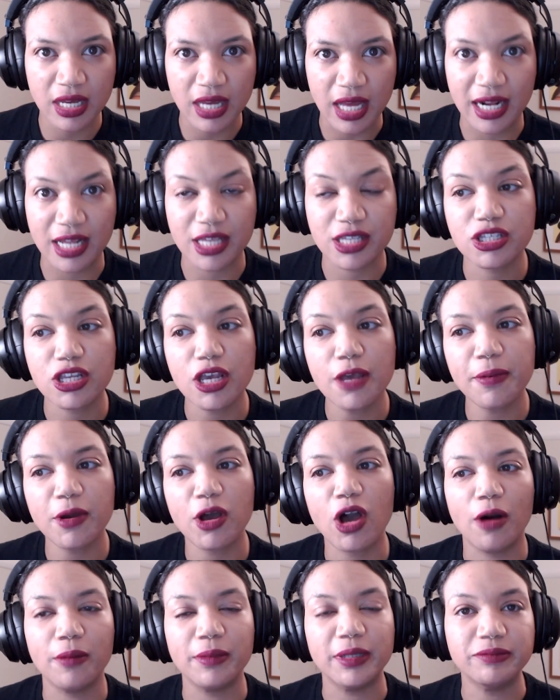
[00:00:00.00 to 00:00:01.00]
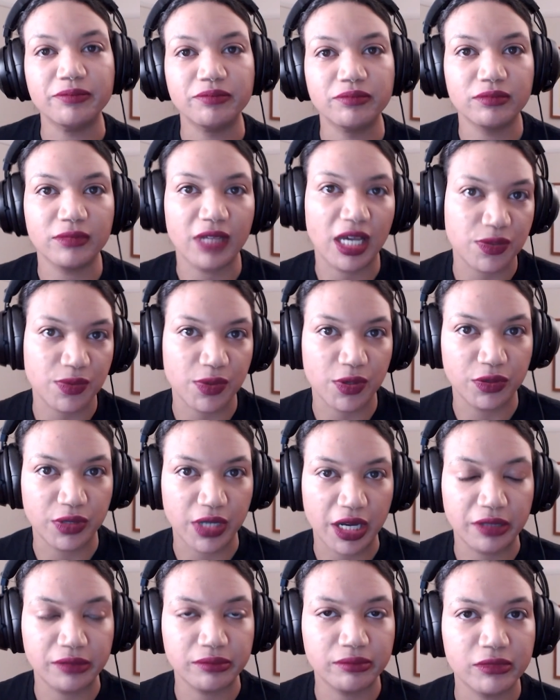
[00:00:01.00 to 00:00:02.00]
And it's super common, as we all
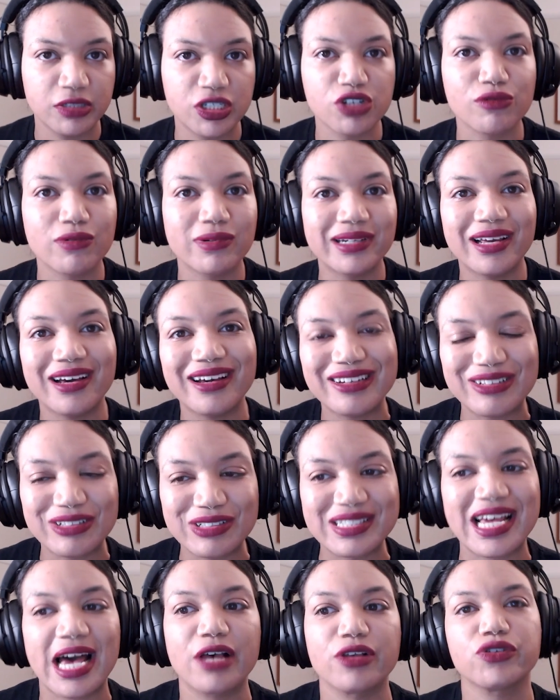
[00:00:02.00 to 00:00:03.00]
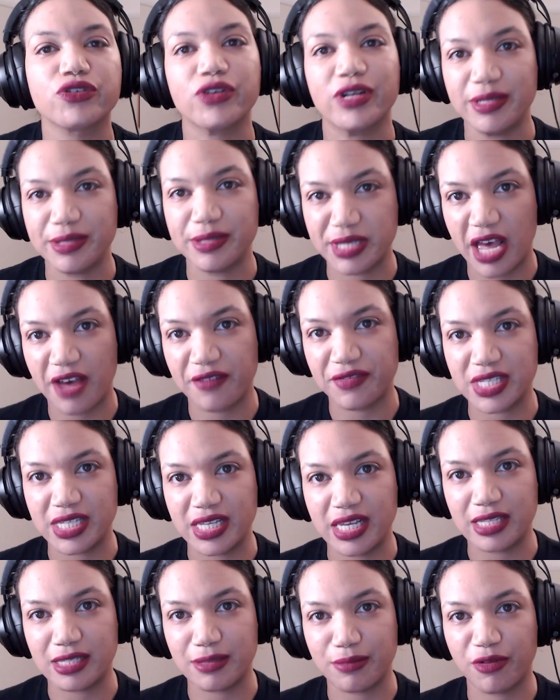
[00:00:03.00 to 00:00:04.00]
know, to rely on downstream
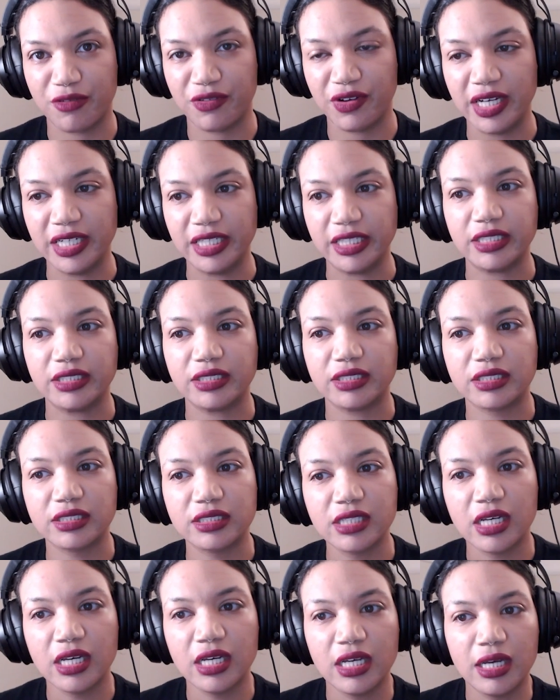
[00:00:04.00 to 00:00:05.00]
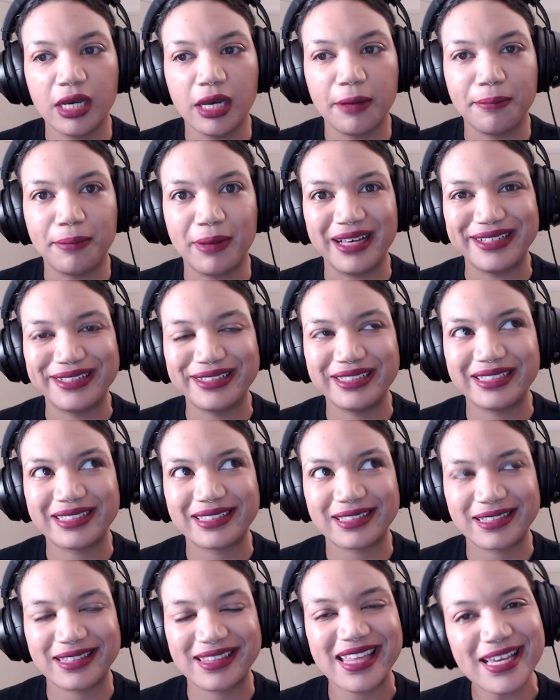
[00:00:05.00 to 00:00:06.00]
services and providers. But
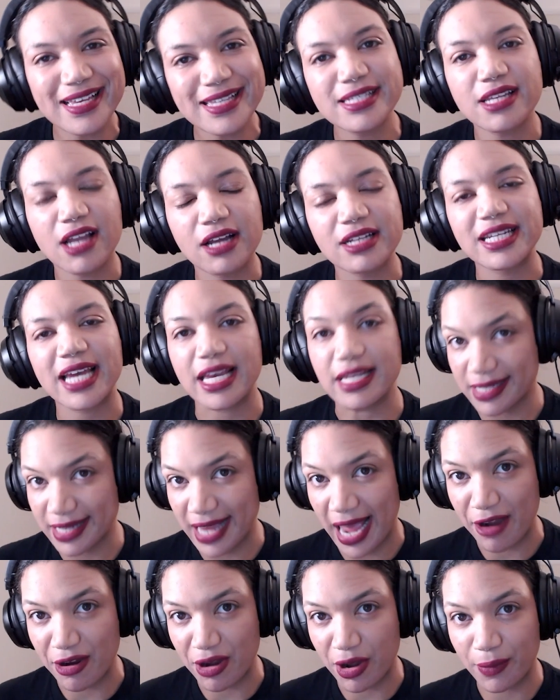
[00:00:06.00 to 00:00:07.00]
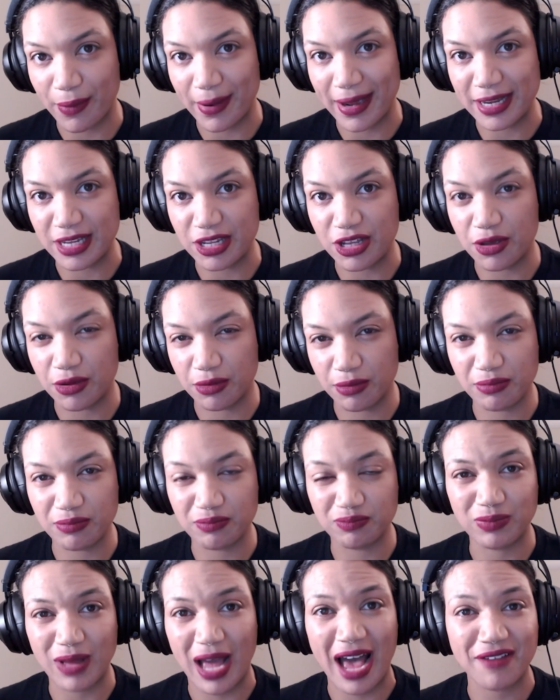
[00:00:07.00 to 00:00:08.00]
things start to get scary when you
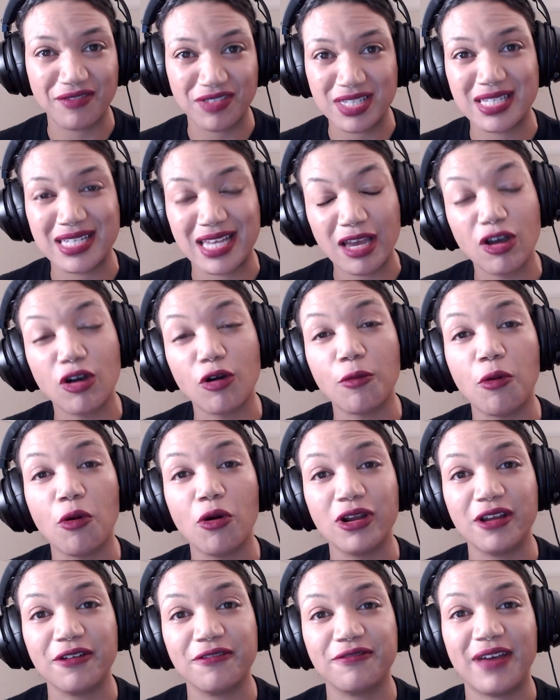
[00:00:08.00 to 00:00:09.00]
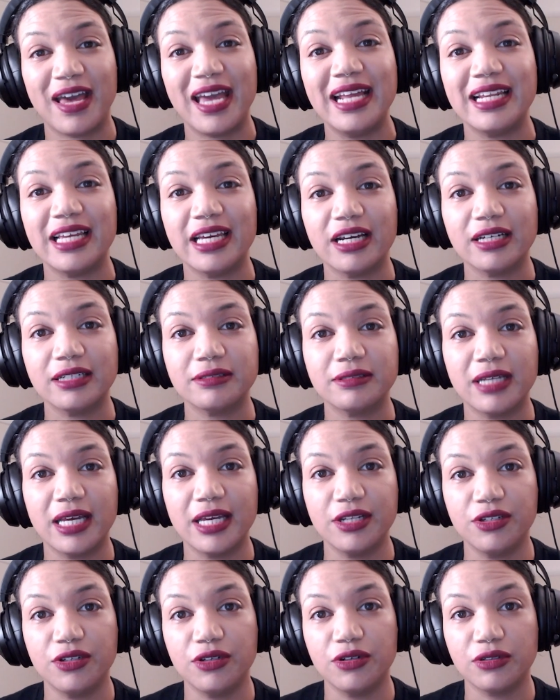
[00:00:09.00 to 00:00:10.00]
have a single point of failure
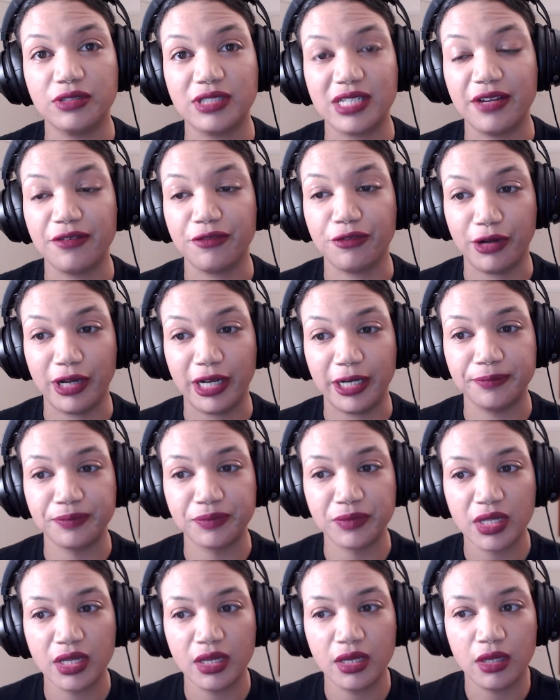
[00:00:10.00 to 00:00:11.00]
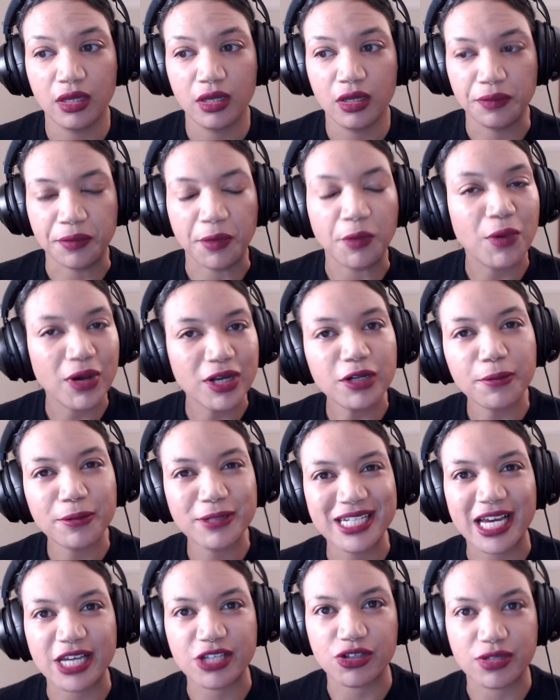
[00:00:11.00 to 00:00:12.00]
in your delivery. Well, why not
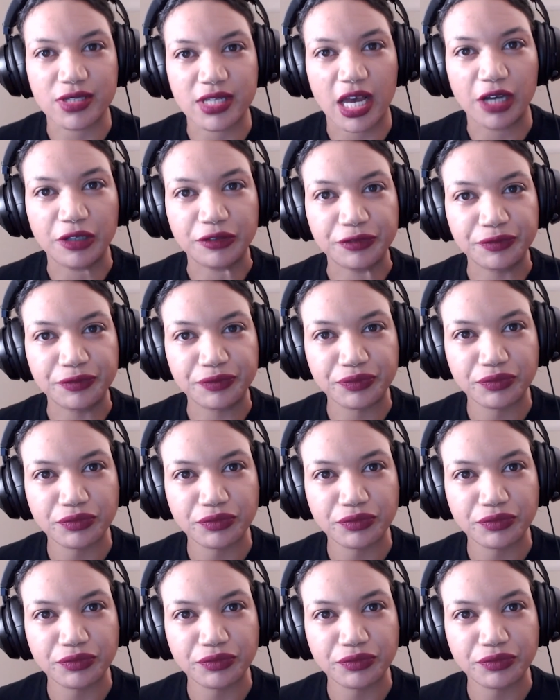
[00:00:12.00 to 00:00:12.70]
protect yourself?